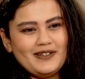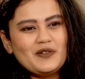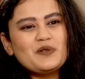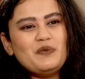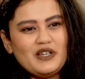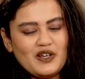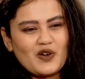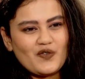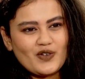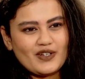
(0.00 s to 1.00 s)
You know, speaking
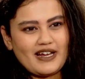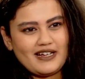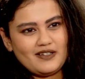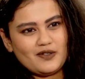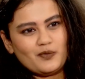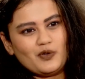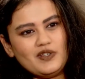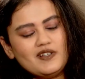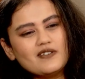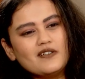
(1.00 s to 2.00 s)
of your dad,
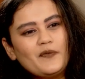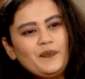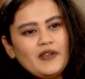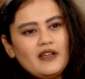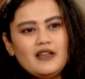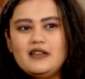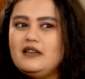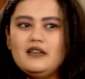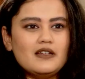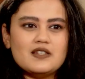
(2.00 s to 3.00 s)
Boney, sir,
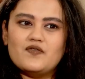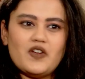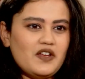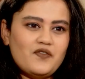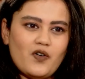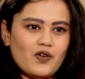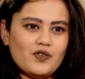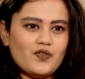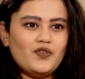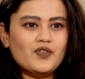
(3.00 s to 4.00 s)
he is very fond
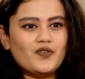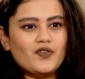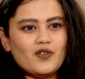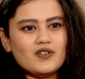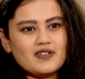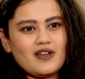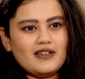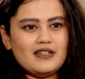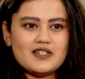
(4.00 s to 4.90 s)
of you, of course, and